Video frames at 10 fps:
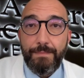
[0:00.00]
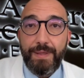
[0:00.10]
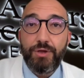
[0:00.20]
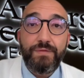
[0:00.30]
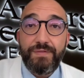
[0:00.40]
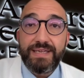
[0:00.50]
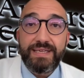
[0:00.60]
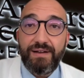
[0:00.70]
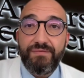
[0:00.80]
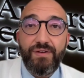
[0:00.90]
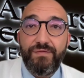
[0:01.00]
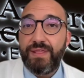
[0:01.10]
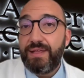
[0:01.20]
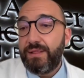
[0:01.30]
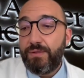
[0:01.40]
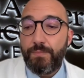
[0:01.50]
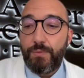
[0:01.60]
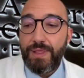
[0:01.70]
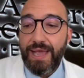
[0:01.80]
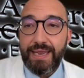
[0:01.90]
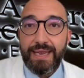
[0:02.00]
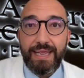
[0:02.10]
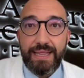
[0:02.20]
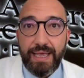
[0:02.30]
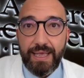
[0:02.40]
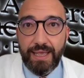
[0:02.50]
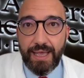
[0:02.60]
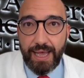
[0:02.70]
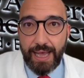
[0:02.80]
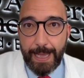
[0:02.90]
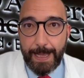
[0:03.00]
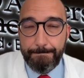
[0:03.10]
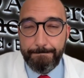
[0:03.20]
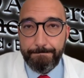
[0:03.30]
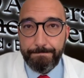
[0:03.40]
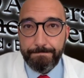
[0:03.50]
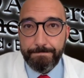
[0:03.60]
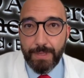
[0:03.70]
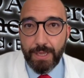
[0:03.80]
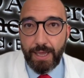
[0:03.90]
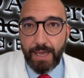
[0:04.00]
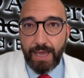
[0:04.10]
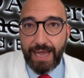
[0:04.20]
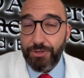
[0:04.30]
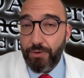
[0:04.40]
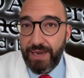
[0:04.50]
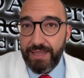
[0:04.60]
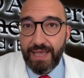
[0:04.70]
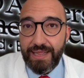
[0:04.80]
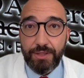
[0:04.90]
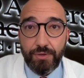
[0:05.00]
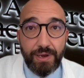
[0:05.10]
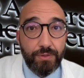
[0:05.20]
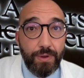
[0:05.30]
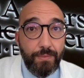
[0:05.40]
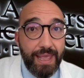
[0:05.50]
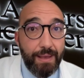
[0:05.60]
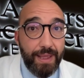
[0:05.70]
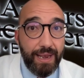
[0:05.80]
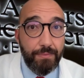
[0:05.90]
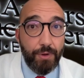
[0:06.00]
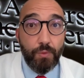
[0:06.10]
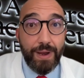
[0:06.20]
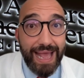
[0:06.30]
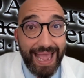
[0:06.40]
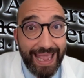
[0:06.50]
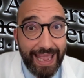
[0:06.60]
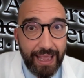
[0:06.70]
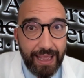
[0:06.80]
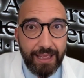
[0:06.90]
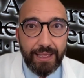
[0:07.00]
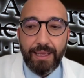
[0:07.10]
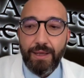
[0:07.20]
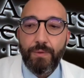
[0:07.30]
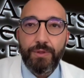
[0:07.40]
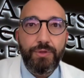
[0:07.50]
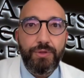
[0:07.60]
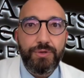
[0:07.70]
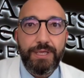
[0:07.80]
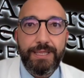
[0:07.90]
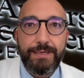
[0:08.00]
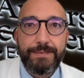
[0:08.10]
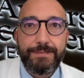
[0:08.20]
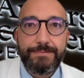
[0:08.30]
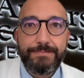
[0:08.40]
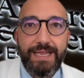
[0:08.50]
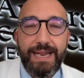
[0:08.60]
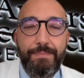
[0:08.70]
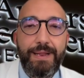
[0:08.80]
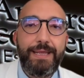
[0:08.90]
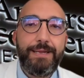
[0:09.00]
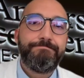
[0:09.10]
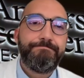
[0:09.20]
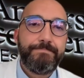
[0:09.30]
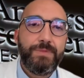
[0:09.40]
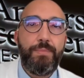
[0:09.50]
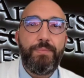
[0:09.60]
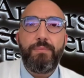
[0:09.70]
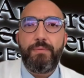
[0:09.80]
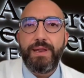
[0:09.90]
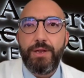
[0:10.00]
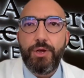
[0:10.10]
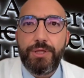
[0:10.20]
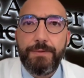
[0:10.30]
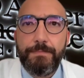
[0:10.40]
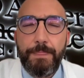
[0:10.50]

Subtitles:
Because of the self-confidence, would I need a toilet, and the toilet will be available when I want to use it in a plane? Well, probably not.